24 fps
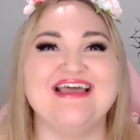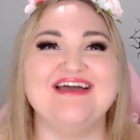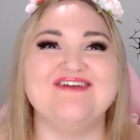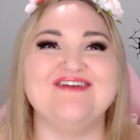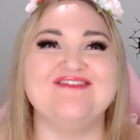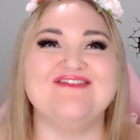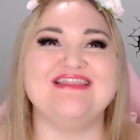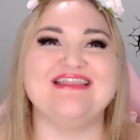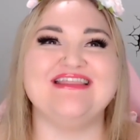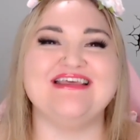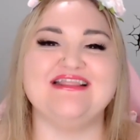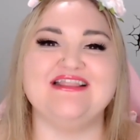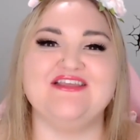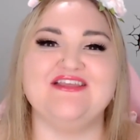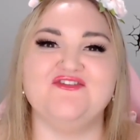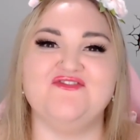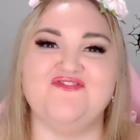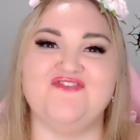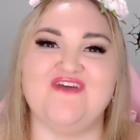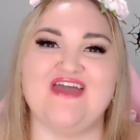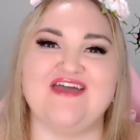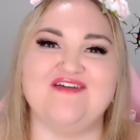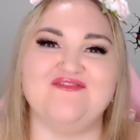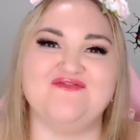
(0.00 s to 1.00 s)
within the
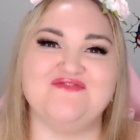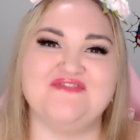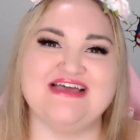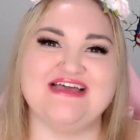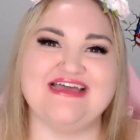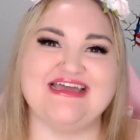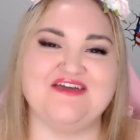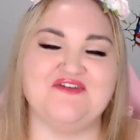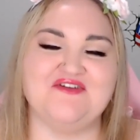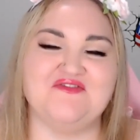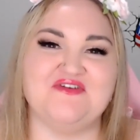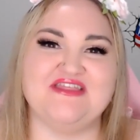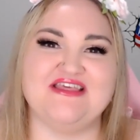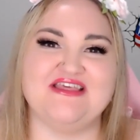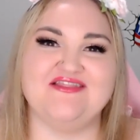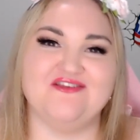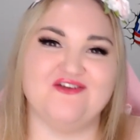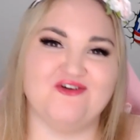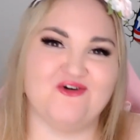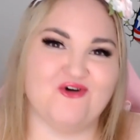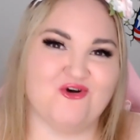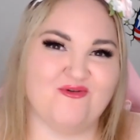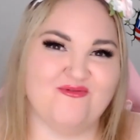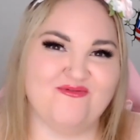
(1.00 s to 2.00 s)
family, within the
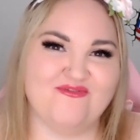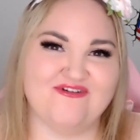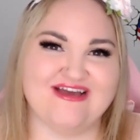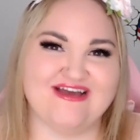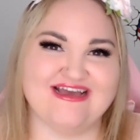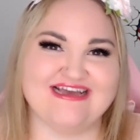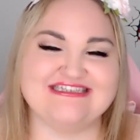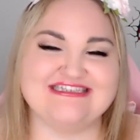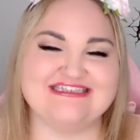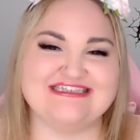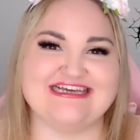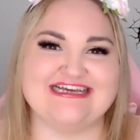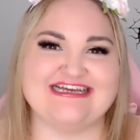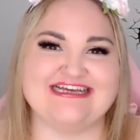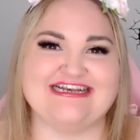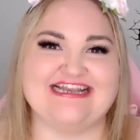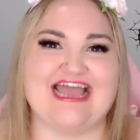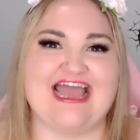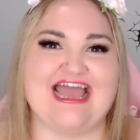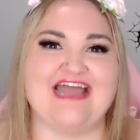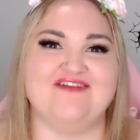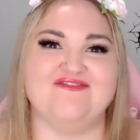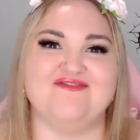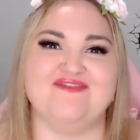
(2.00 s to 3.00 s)
corporation,
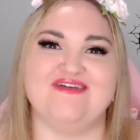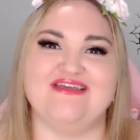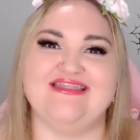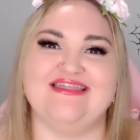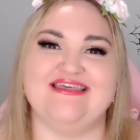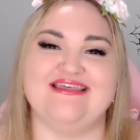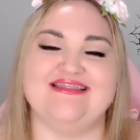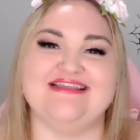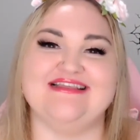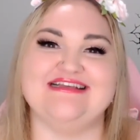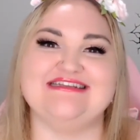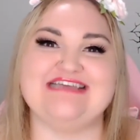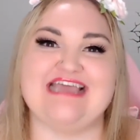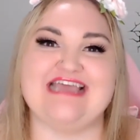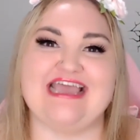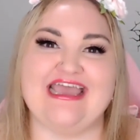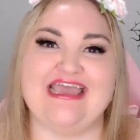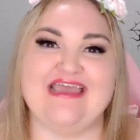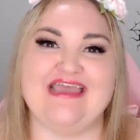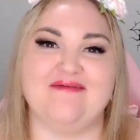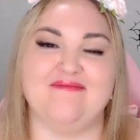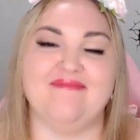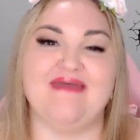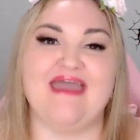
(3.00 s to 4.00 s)
and within the
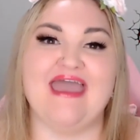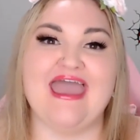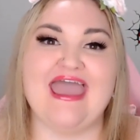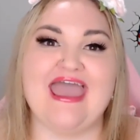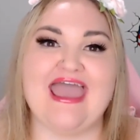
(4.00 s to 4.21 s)
team.